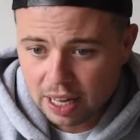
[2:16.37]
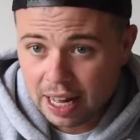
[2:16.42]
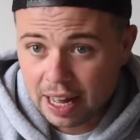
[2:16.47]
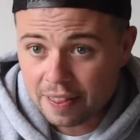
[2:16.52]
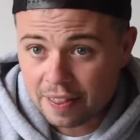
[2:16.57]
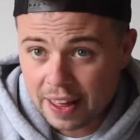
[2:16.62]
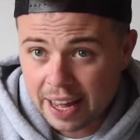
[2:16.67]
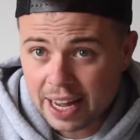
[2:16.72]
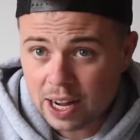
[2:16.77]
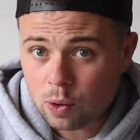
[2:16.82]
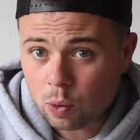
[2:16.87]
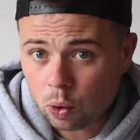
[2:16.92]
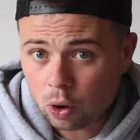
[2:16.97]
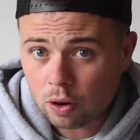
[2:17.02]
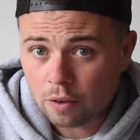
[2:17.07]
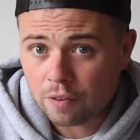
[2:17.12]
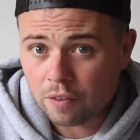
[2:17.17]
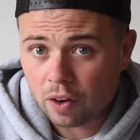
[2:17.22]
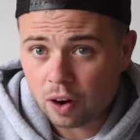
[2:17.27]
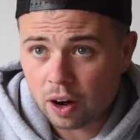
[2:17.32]
and they
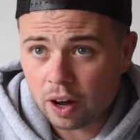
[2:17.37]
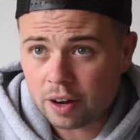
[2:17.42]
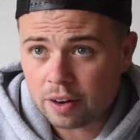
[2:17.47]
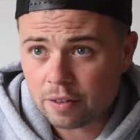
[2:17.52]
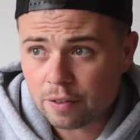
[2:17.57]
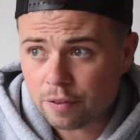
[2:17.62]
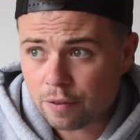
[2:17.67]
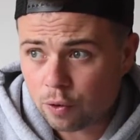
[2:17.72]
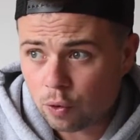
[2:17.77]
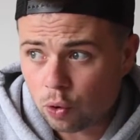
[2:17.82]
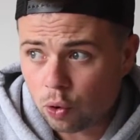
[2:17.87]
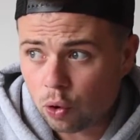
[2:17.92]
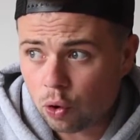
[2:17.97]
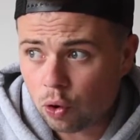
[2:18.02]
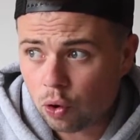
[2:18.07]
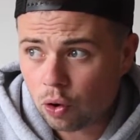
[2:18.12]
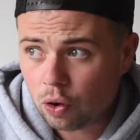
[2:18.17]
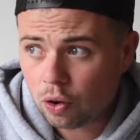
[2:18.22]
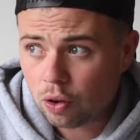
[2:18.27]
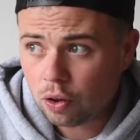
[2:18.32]
qualified
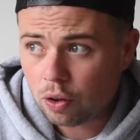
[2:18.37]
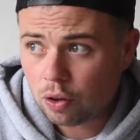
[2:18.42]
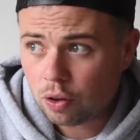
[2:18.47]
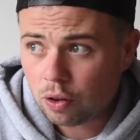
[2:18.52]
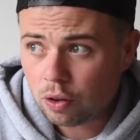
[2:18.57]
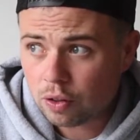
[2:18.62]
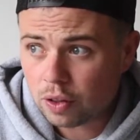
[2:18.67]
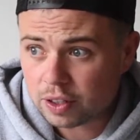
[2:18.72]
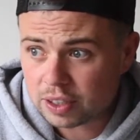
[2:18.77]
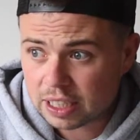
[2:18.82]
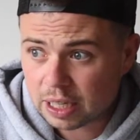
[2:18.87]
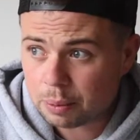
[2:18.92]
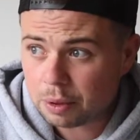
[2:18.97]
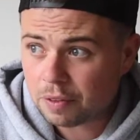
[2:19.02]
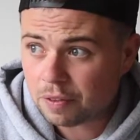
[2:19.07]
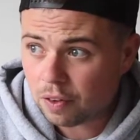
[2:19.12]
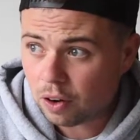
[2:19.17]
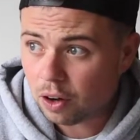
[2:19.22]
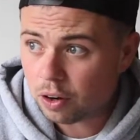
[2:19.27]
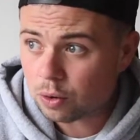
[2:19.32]
for the
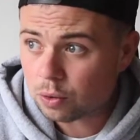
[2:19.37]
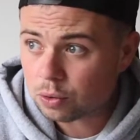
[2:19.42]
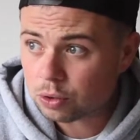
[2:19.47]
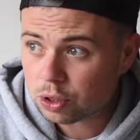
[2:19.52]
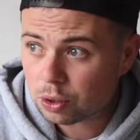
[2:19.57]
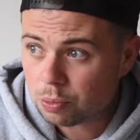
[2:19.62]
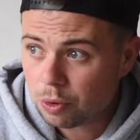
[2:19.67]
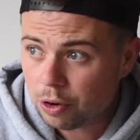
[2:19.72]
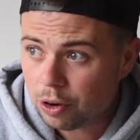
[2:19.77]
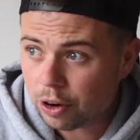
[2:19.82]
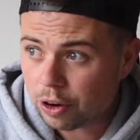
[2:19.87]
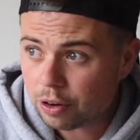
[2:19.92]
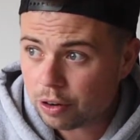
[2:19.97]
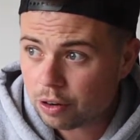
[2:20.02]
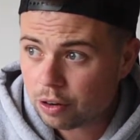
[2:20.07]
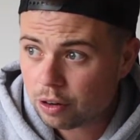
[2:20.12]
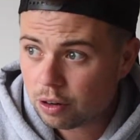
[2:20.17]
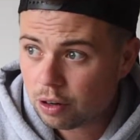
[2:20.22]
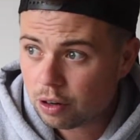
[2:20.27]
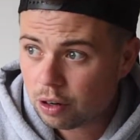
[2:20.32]
semi-finals tomorrow.
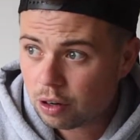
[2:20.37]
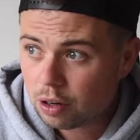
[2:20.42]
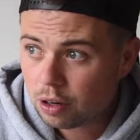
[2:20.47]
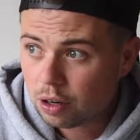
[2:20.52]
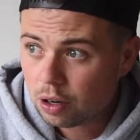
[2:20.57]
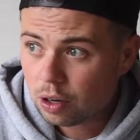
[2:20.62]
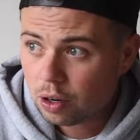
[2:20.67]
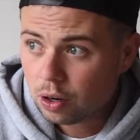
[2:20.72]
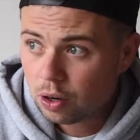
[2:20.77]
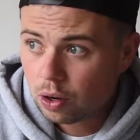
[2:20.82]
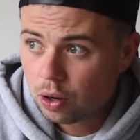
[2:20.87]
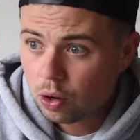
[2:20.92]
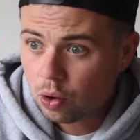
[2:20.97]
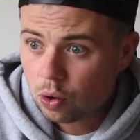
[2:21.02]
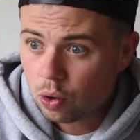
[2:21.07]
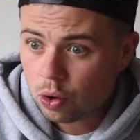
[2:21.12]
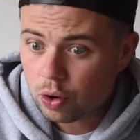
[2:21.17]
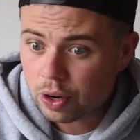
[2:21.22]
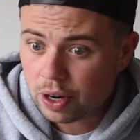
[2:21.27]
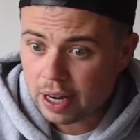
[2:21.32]

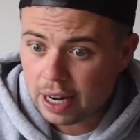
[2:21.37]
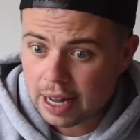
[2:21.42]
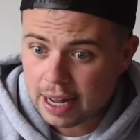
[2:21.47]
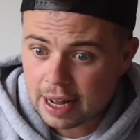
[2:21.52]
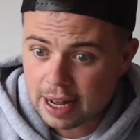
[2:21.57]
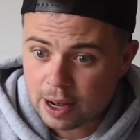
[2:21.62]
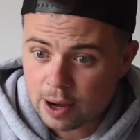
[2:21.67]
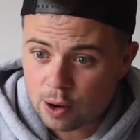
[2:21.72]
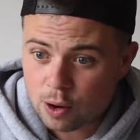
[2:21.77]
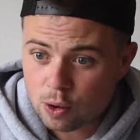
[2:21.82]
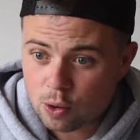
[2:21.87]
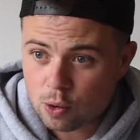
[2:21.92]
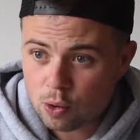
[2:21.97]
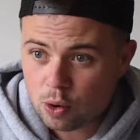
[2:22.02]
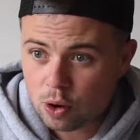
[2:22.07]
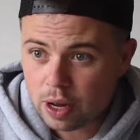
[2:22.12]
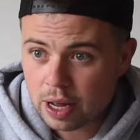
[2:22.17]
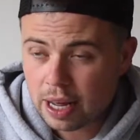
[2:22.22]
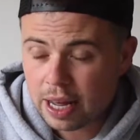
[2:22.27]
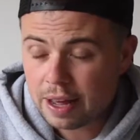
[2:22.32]
Now,
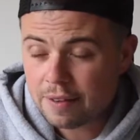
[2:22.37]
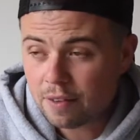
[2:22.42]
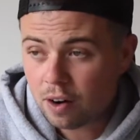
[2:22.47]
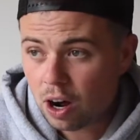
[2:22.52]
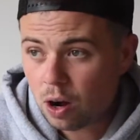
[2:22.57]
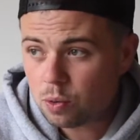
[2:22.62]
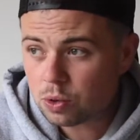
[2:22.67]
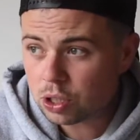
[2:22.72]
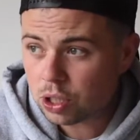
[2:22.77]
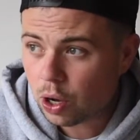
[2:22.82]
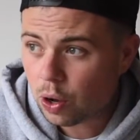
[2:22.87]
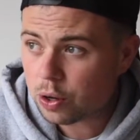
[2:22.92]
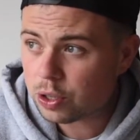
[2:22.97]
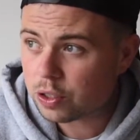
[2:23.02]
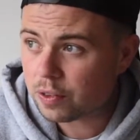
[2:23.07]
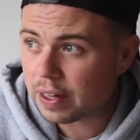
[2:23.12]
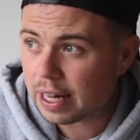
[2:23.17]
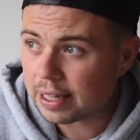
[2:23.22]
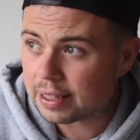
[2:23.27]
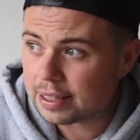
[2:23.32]
if I was
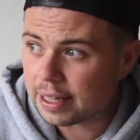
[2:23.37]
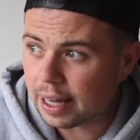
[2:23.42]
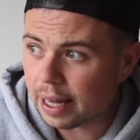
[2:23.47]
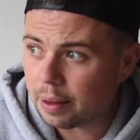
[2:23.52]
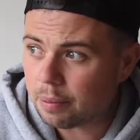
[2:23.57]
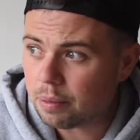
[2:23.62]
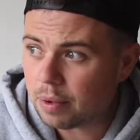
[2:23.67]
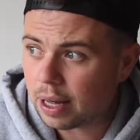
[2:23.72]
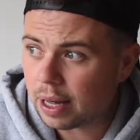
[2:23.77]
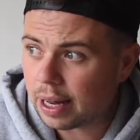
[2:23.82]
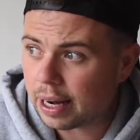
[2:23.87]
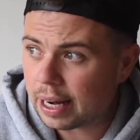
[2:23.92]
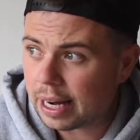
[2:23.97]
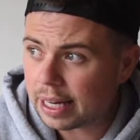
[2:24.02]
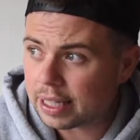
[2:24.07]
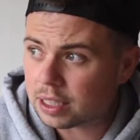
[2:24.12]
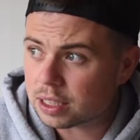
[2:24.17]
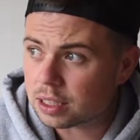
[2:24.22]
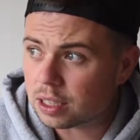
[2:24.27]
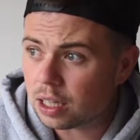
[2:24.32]
coach of that team and
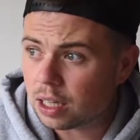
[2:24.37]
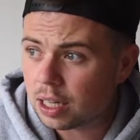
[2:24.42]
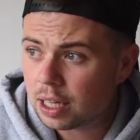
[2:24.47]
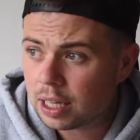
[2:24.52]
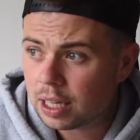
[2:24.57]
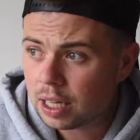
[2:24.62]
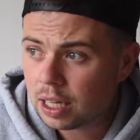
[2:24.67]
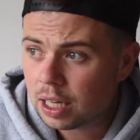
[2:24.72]
Leicester,